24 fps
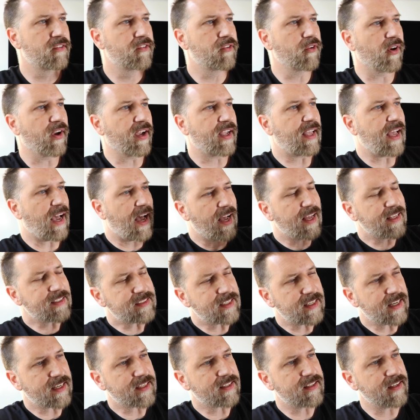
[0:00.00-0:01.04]
So I
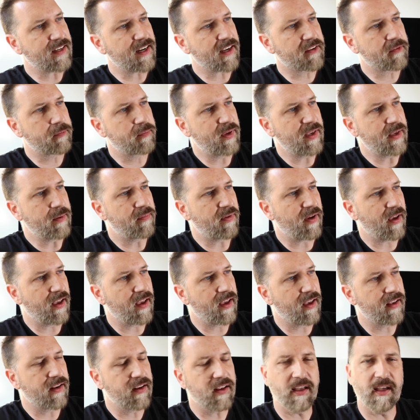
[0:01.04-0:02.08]
contacted XP
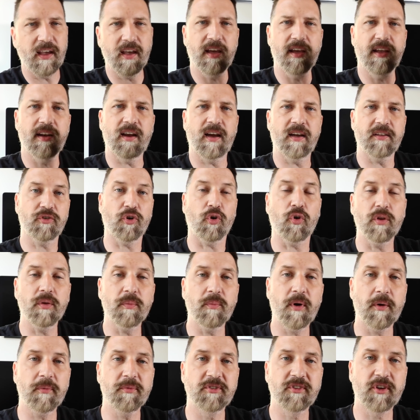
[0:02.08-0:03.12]
Pen and I told them
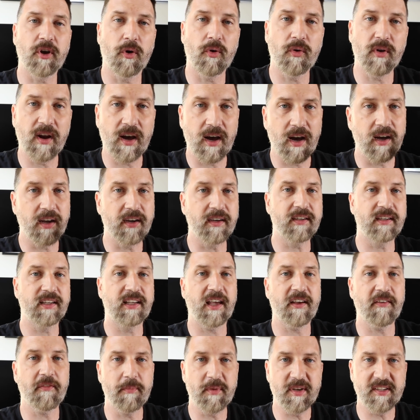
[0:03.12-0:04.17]
what was going on,
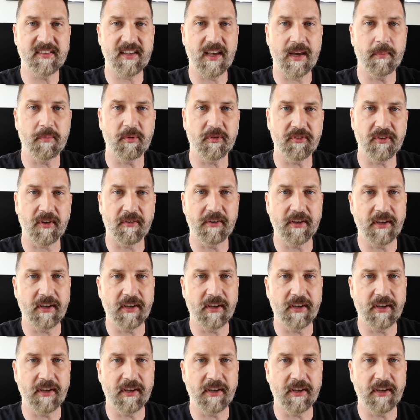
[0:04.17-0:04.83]
gave them examples of